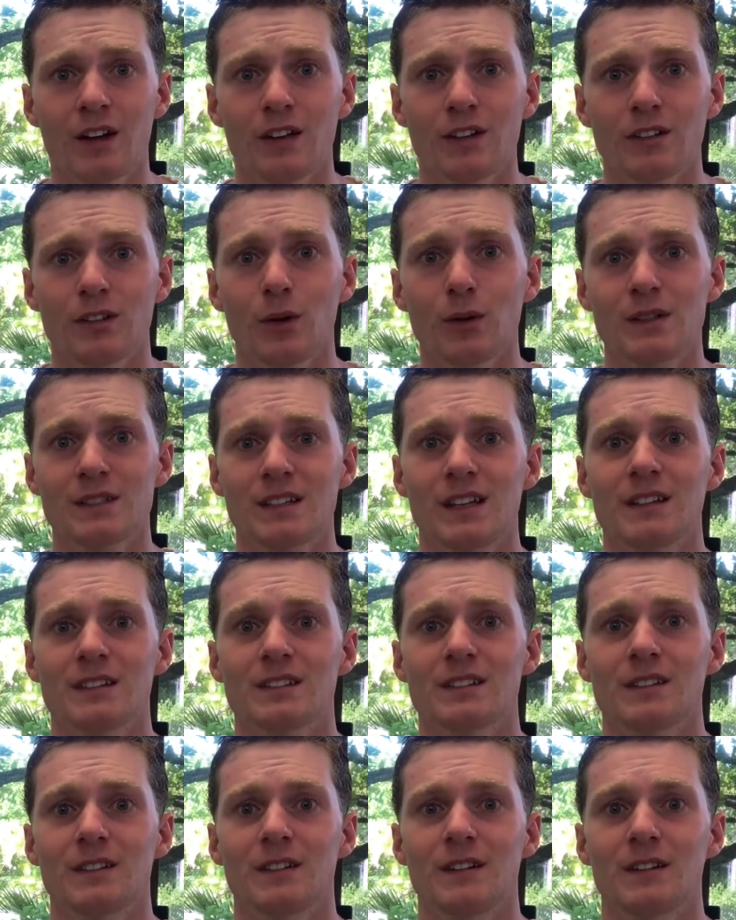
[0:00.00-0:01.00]
Yoda
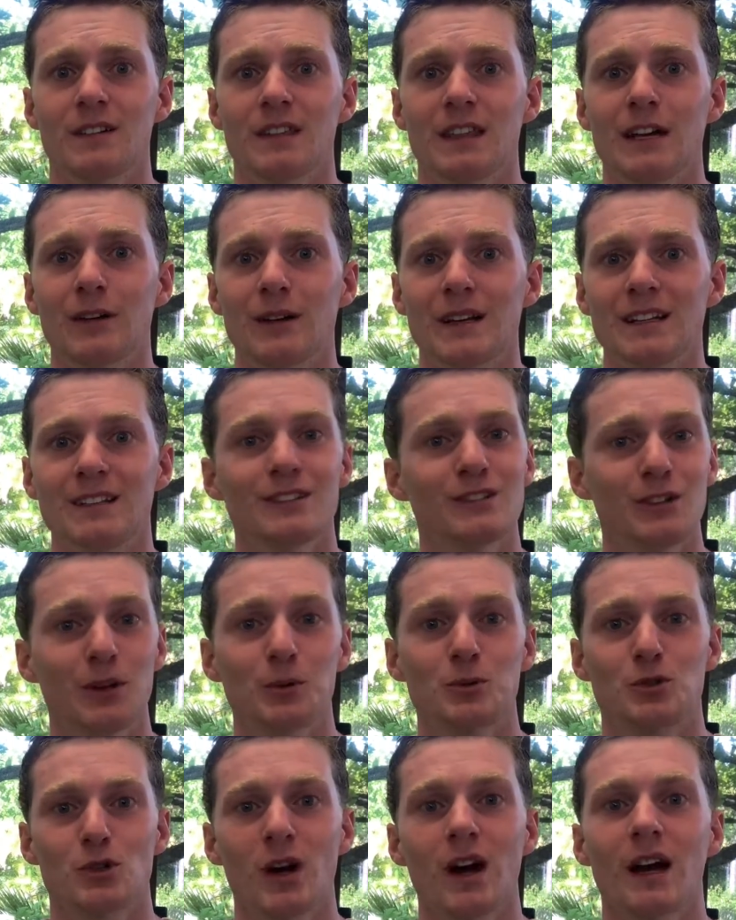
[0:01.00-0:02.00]
says, There is no
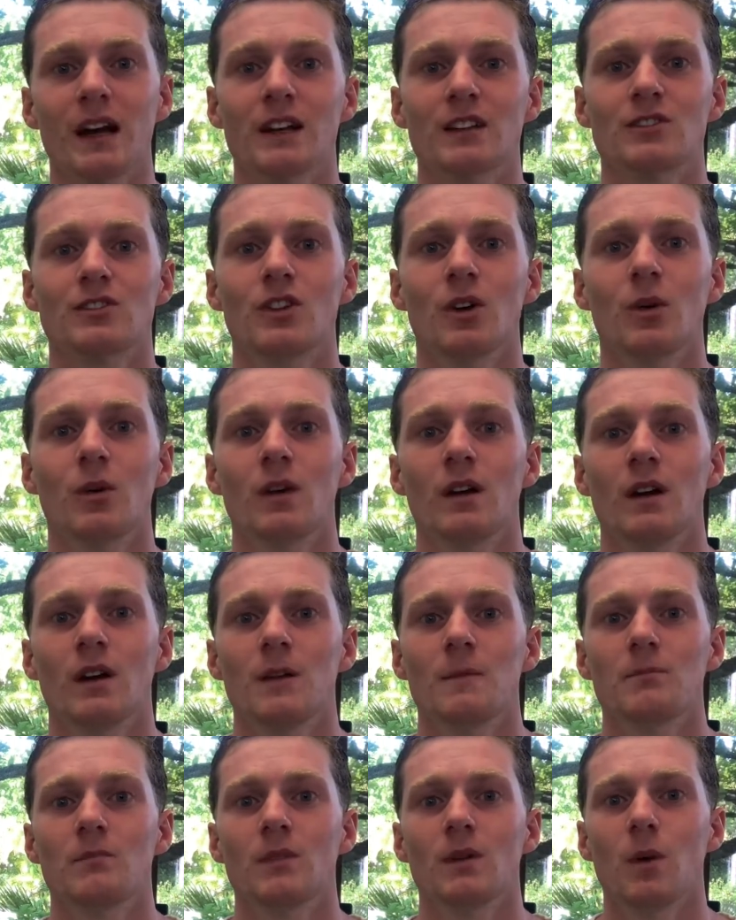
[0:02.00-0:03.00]
try. So
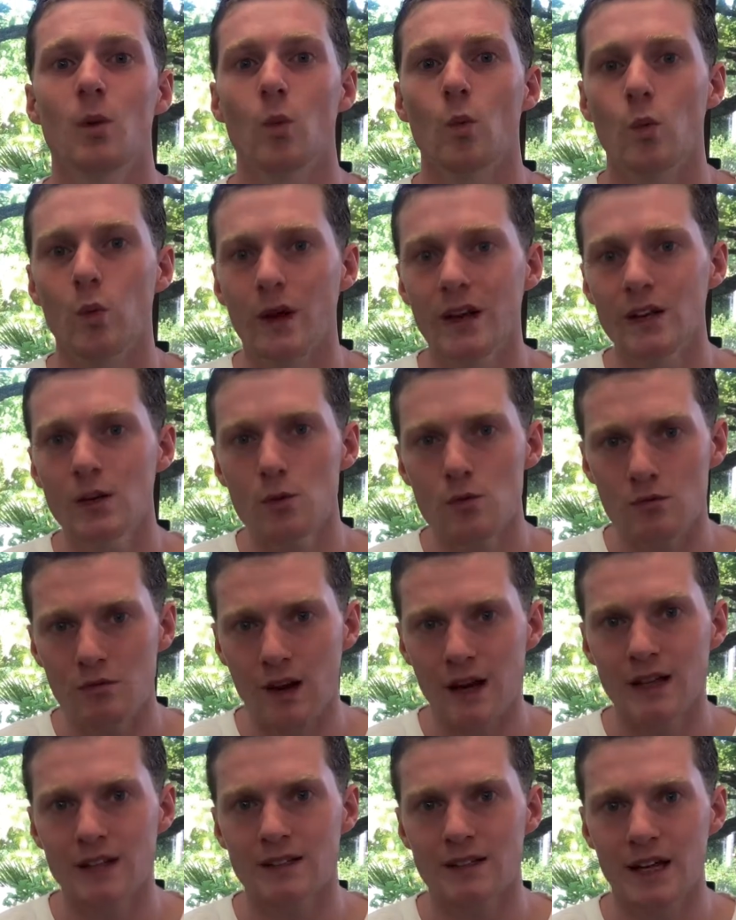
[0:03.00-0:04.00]
when you
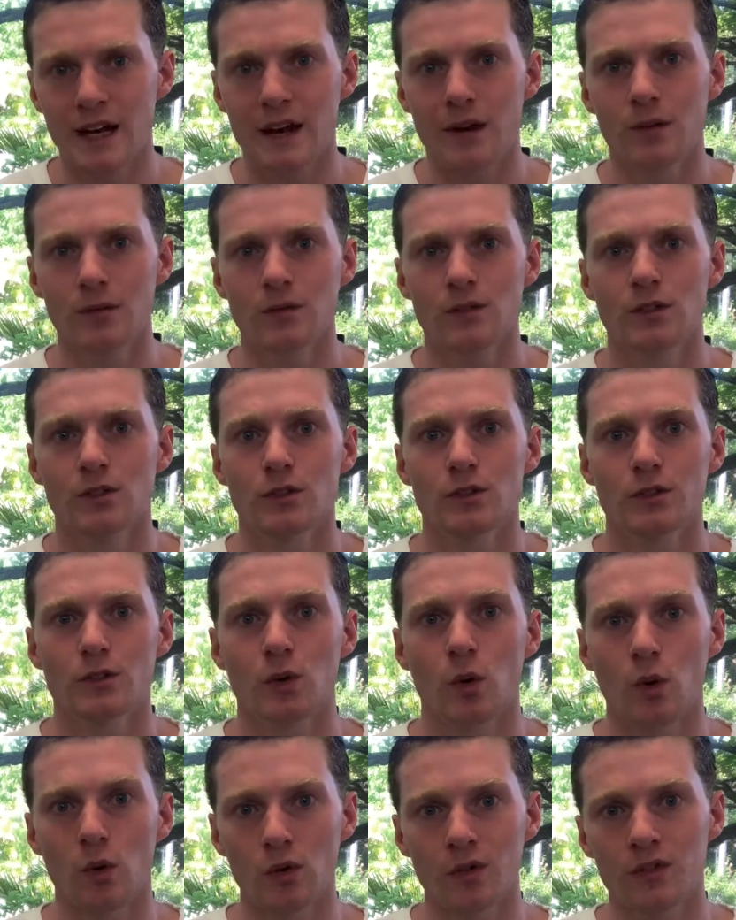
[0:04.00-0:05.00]
write down your
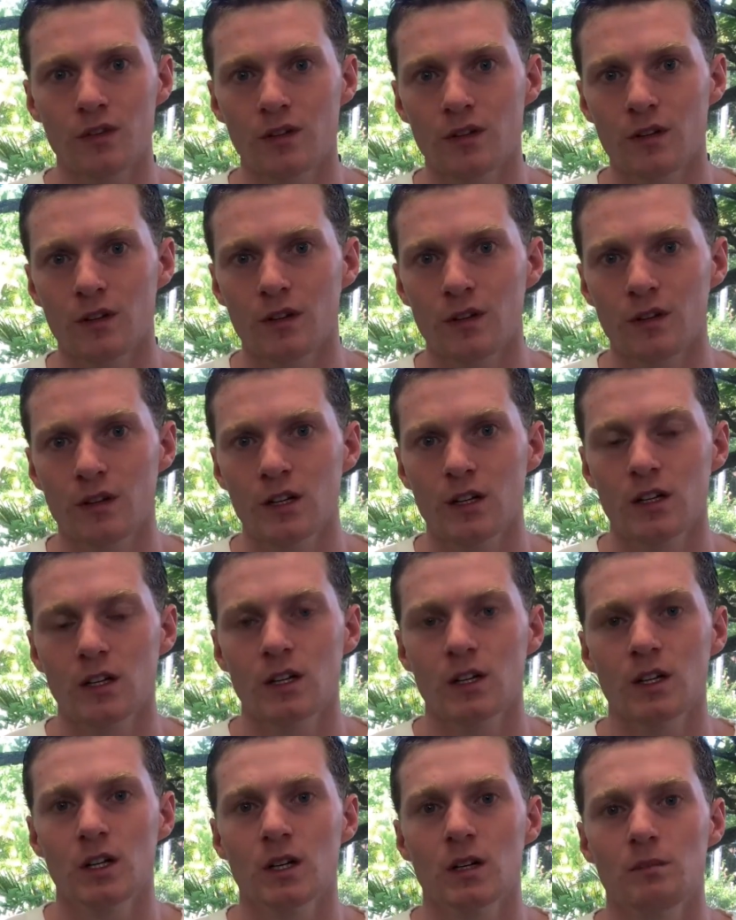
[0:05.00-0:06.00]
goals,
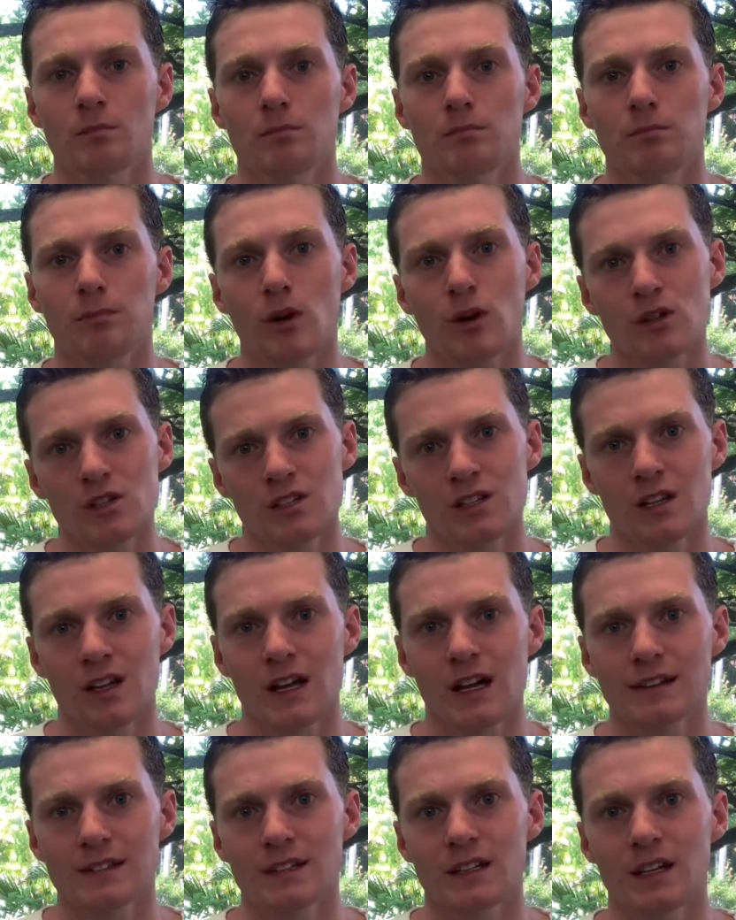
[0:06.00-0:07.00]

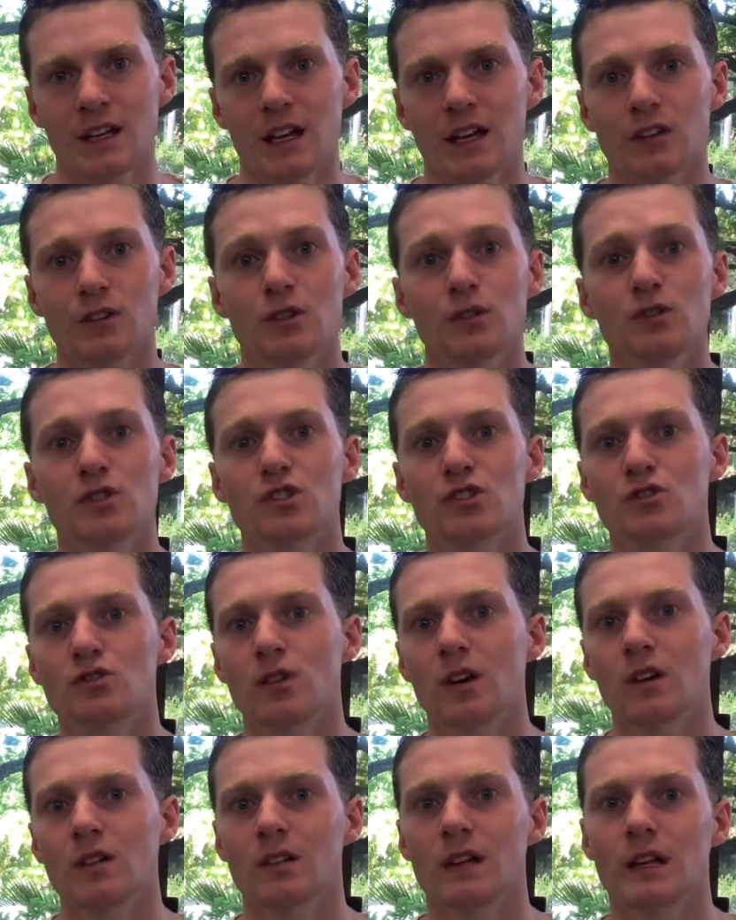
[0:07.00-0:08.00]
personalize it and use
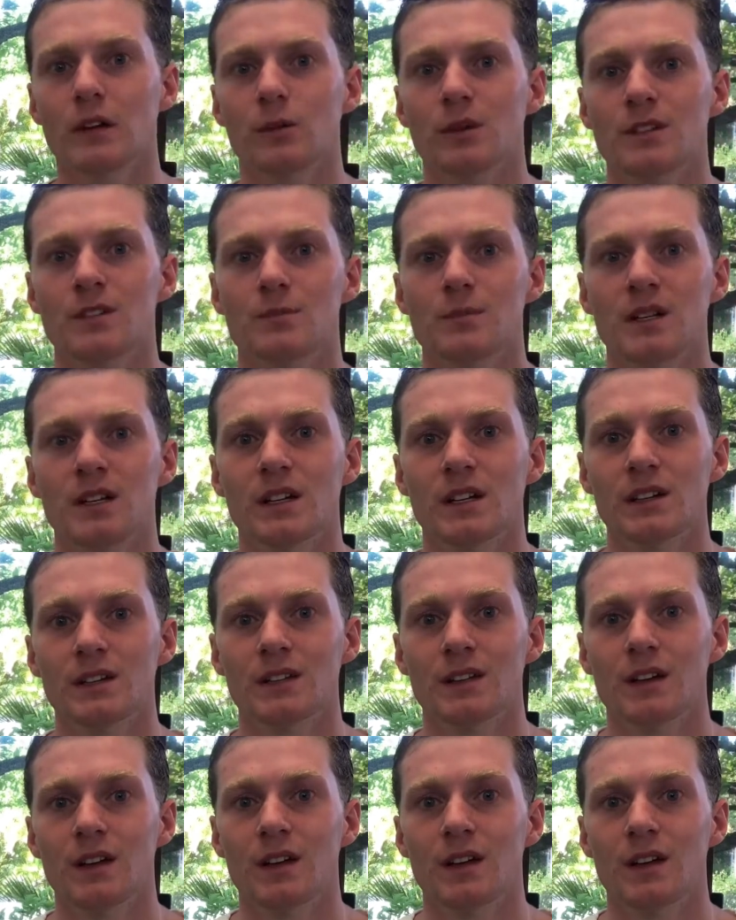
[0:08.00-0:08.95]
strong language because